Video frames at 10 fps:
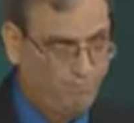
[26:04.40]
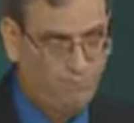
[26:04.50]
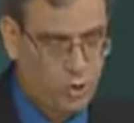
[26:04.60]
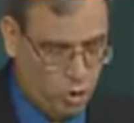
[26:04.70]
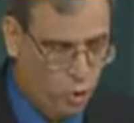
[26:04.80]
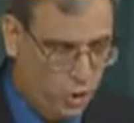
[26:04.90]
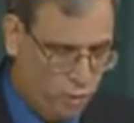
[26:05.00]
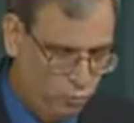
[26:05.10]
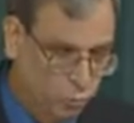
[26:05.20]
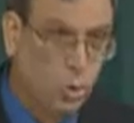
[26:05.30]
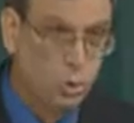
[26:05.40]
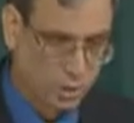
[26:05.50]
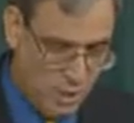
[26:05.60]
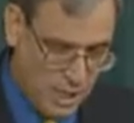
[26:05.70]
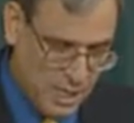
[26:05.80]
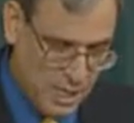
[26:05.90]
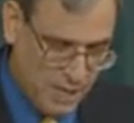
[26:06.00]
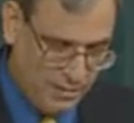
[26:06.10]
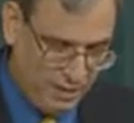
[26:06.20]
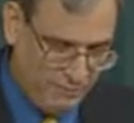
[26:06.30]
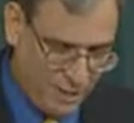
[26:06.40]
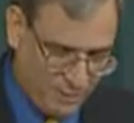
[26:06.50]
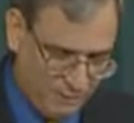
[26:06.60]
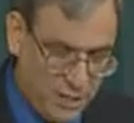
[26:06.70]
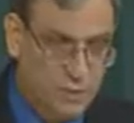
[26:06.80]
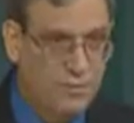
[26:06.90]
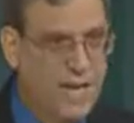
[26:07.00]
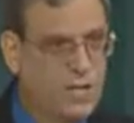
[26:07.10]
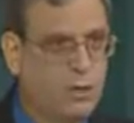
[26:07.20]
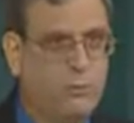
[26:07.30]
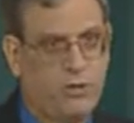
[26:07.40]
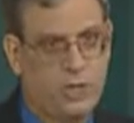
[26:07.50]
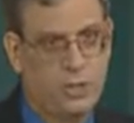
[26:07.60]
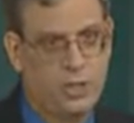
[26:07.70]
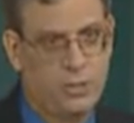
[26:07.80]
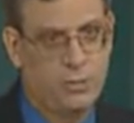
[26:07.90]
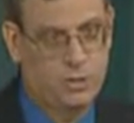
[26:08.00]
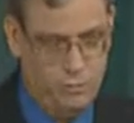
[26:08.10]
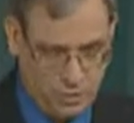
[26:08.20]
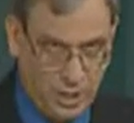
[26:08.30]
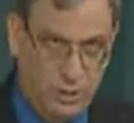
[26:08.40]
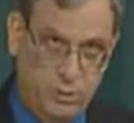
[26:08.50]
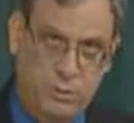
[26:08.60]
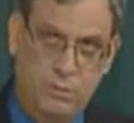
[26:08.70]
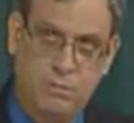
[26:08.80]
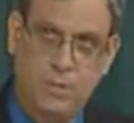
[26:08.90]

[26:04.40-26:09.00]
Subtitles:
Sunni ruler they found offensive. They actually were very good at doing crusaders, too.